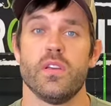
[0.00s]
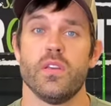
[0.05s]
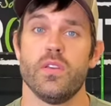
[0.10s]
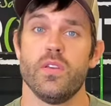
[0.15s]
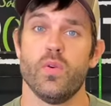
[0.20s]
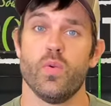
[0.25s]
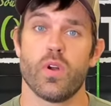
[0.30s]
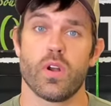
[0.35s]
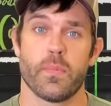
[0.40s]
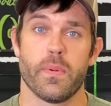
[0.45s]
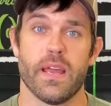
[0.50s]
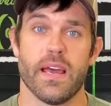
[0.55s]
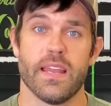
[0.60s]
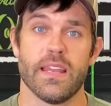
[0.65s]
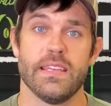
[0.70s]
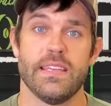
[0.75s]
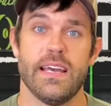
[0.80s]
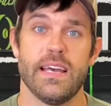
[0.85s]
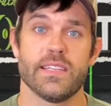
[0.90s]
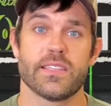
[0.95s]
you work behind a
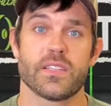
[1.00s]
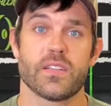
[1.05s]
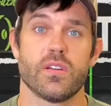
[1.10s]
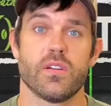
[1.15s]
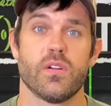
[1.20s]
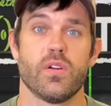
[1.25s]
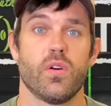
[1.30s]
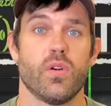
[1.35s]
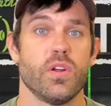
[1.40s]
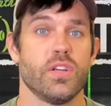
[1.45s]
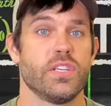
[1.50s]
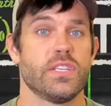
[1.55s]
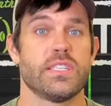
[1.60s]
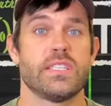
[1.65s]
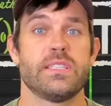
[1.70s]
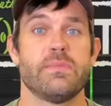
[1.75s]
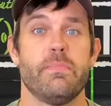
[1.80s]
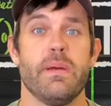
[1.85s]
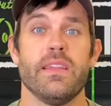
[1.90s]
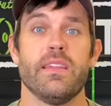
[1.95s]
desk, or you just
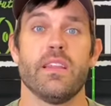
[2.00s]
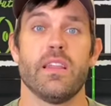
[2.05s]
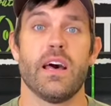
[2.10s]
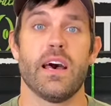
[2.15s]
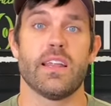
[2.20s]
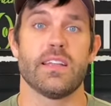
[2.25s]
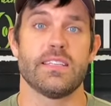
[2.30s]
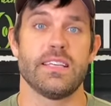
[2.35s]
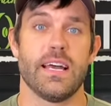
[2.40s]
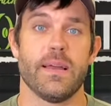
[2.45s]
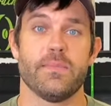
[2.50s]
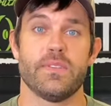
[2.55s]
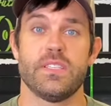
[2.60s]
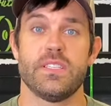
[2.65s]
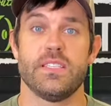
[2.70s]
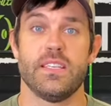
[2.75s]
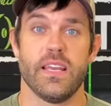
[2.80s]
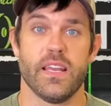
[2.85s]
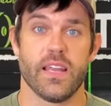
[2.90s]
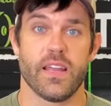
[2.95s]
spend a lot of time
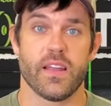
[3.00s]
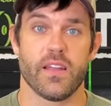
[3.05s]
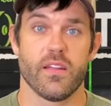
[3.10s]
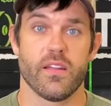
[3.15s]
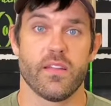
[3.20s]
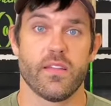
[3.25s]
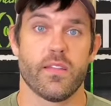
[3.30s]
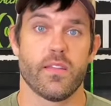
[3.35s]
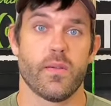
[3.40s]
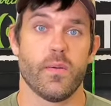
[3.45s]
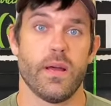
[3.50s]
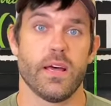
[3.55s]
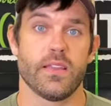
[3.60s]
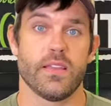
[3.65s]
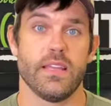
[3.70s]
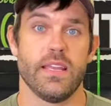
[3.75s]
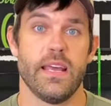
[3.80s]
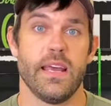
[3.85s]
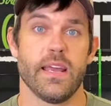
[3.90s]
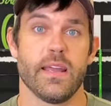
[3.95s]
sitting throughout the
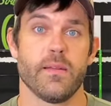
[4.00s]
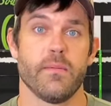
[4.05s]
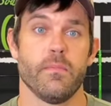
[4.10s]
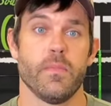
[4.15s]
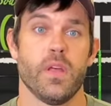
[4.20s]
day.